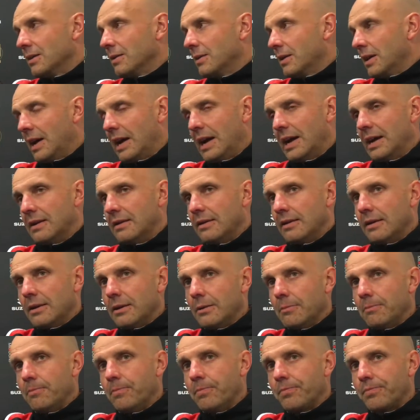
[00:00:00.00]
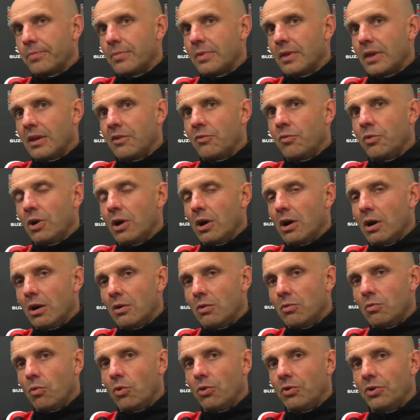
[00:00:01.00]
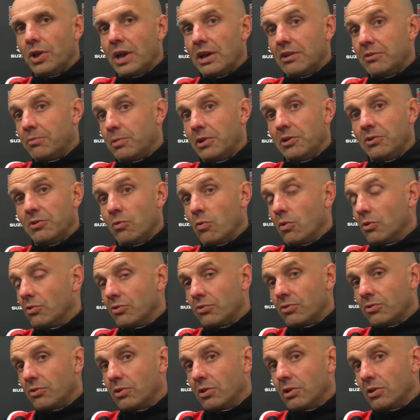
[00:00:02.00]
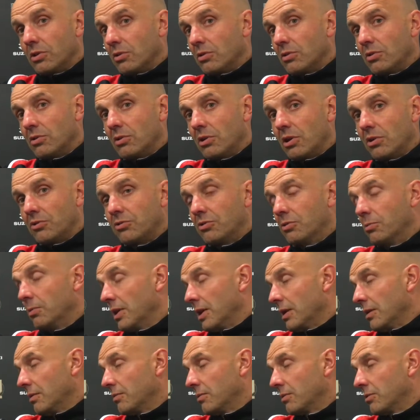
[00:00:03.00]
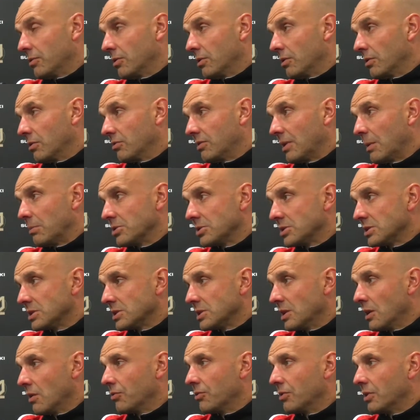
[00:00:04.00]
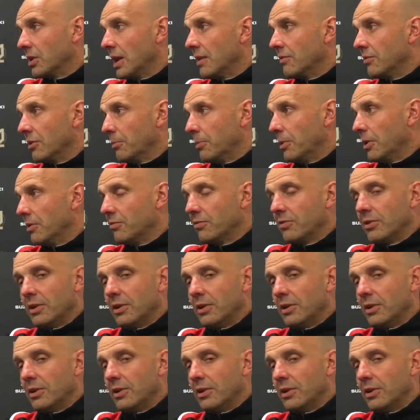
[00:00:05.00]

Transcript: And um, if we are one day, as Peter wants to us to be, to establish ourselves at a level above,